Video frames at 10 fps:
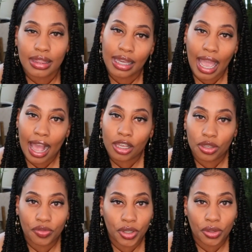
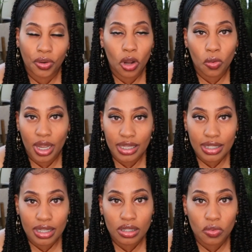AccuView
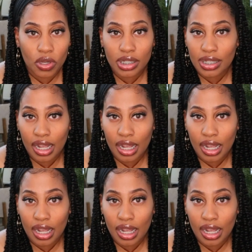Oasis ones that